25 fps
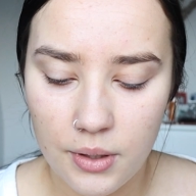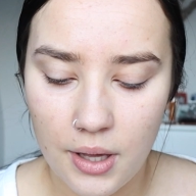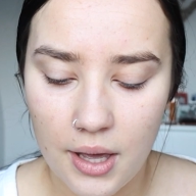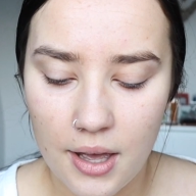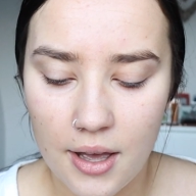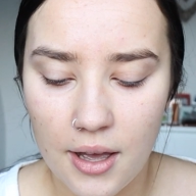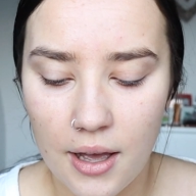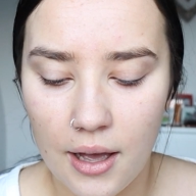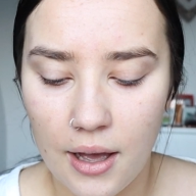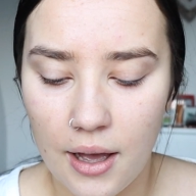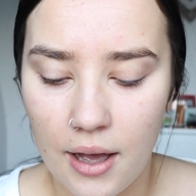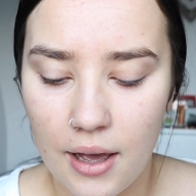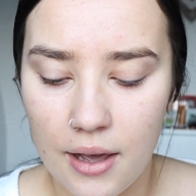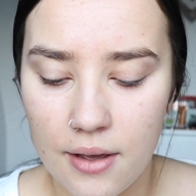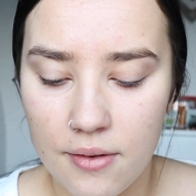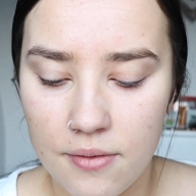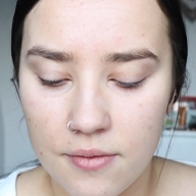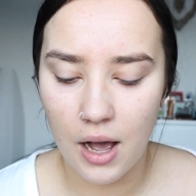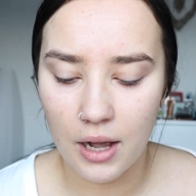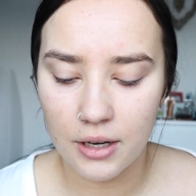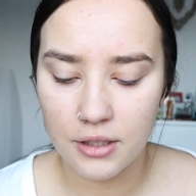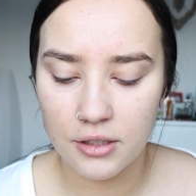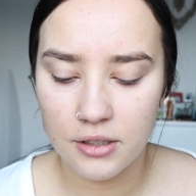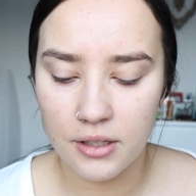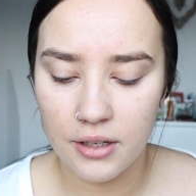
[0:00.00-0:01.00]
So yeah, I've
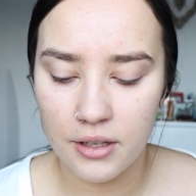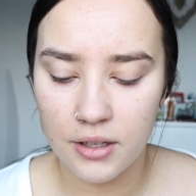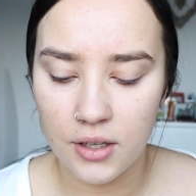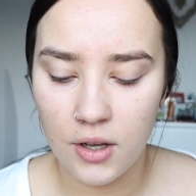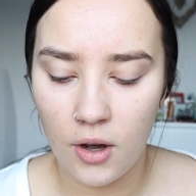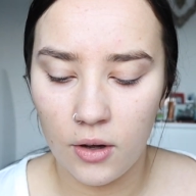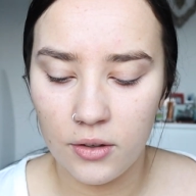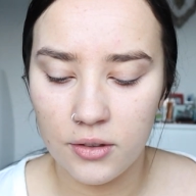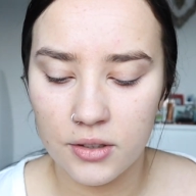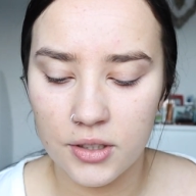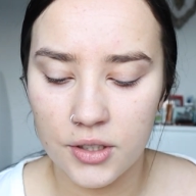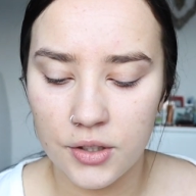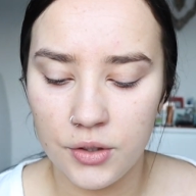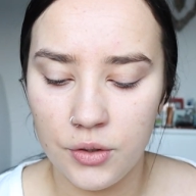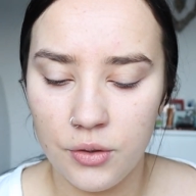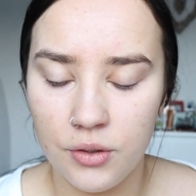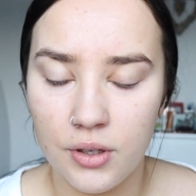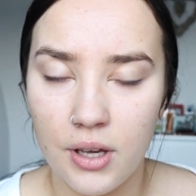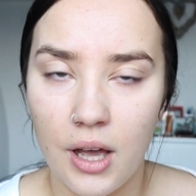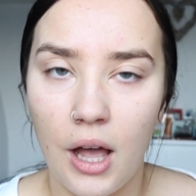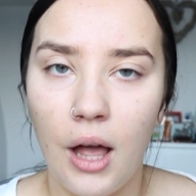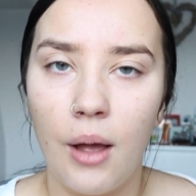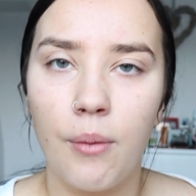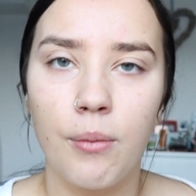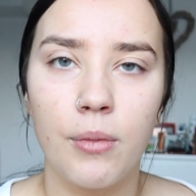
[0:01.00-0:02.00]
actually gotten a new
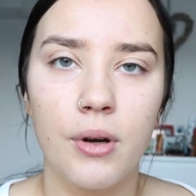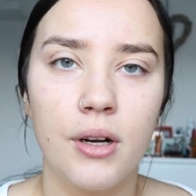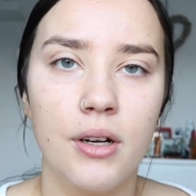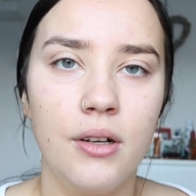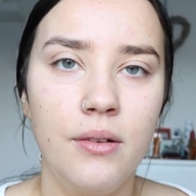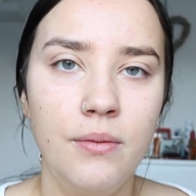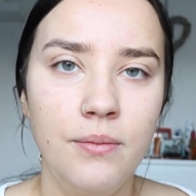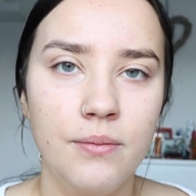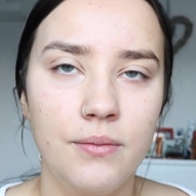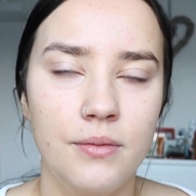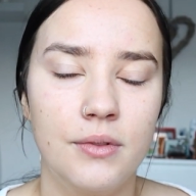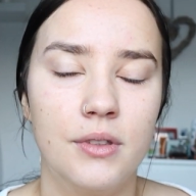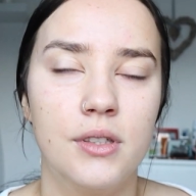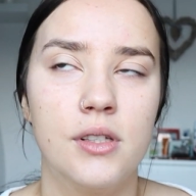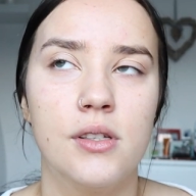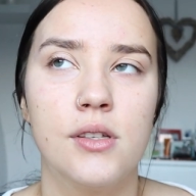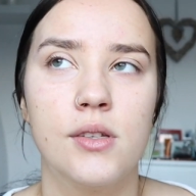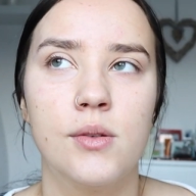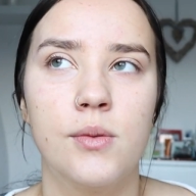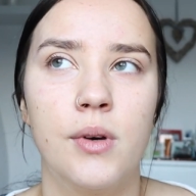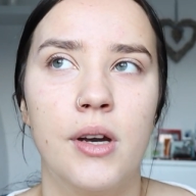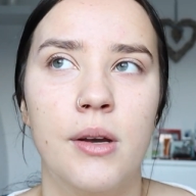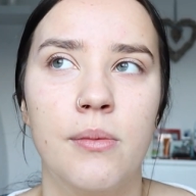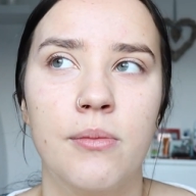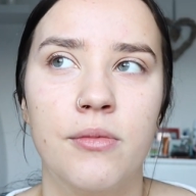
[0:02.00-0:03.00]
camera. This
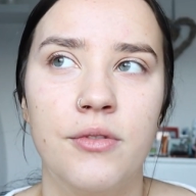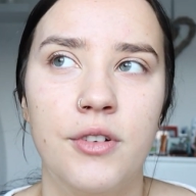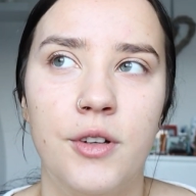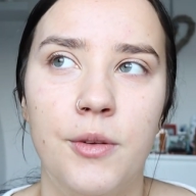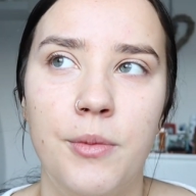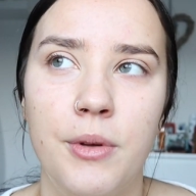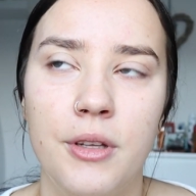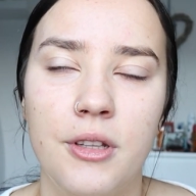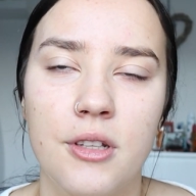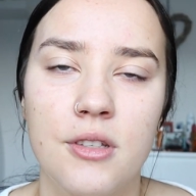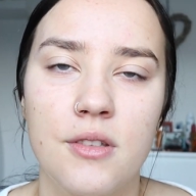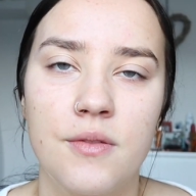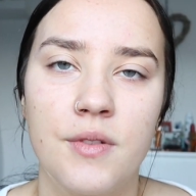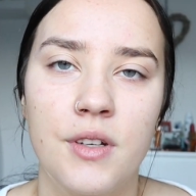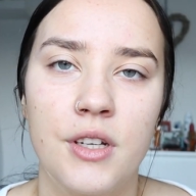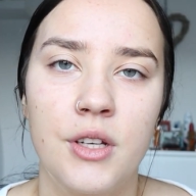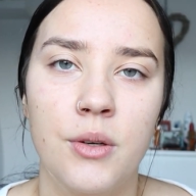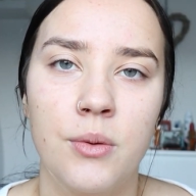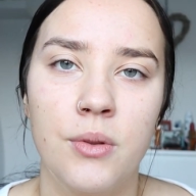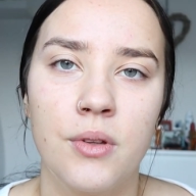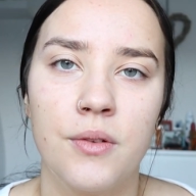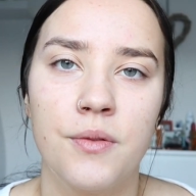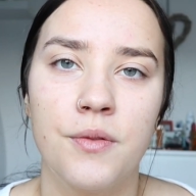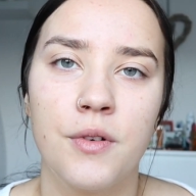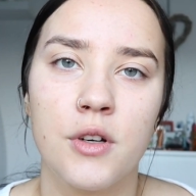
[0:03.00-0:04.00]
is why I'm filming this
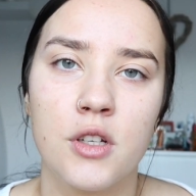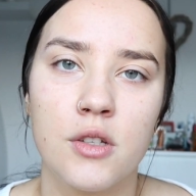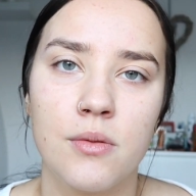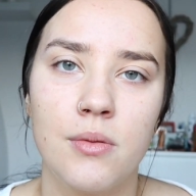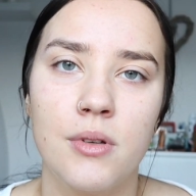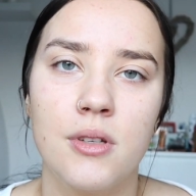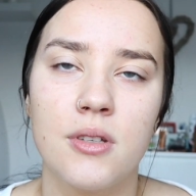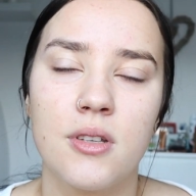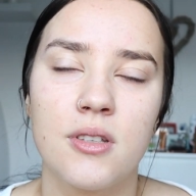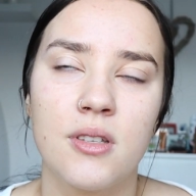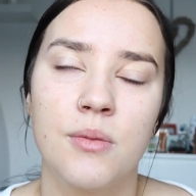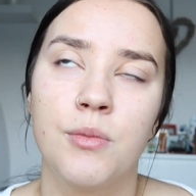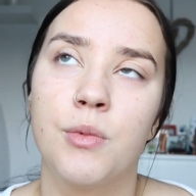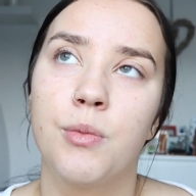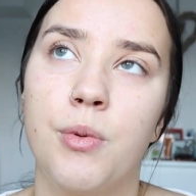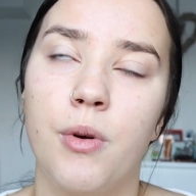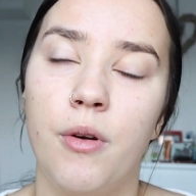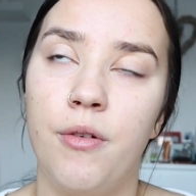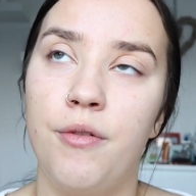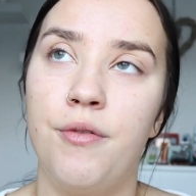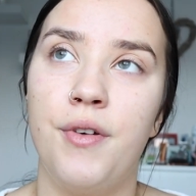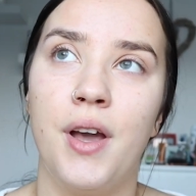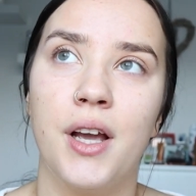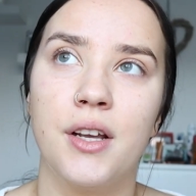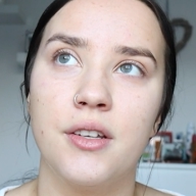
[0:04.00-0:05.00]
video in the first place, because I'm a
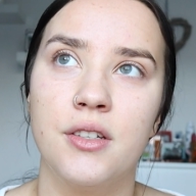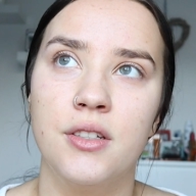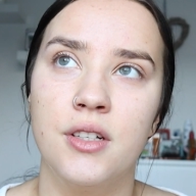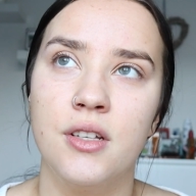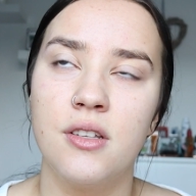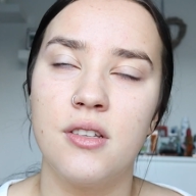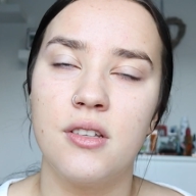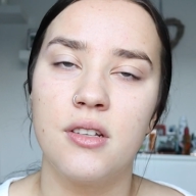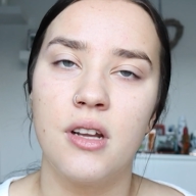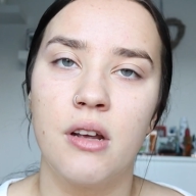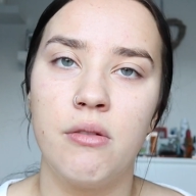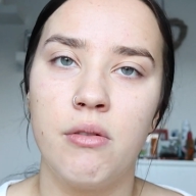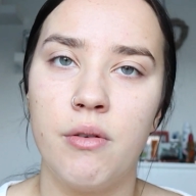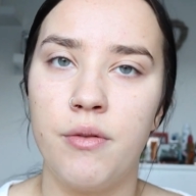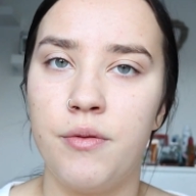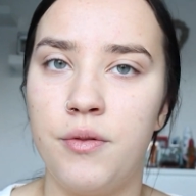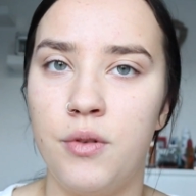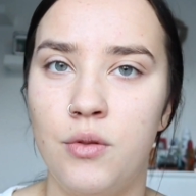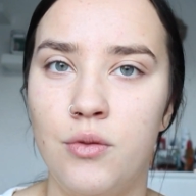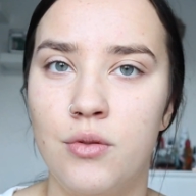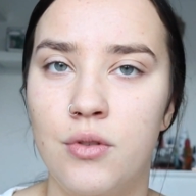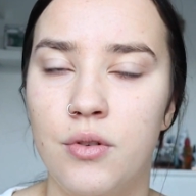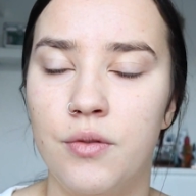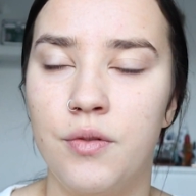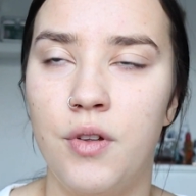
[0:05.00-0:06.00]
perfectionist and I
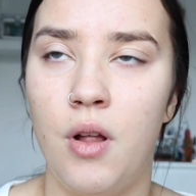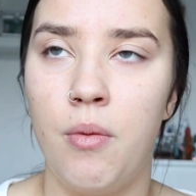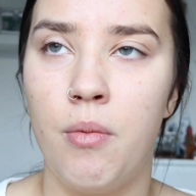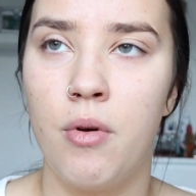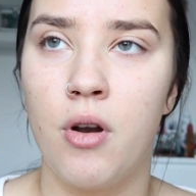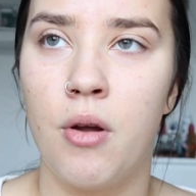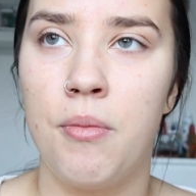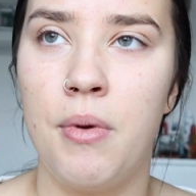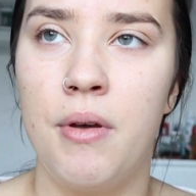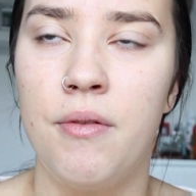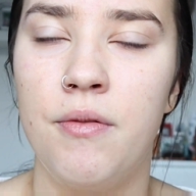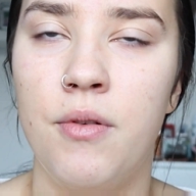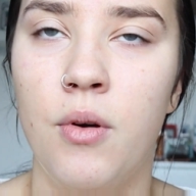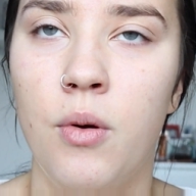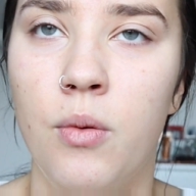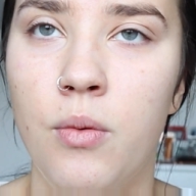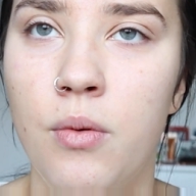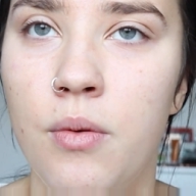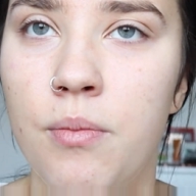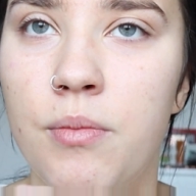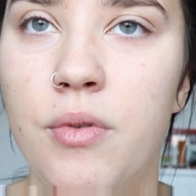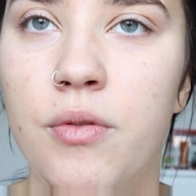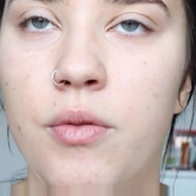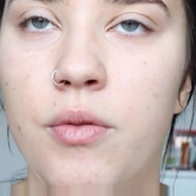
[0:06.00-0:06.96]
refuse to film it on my phone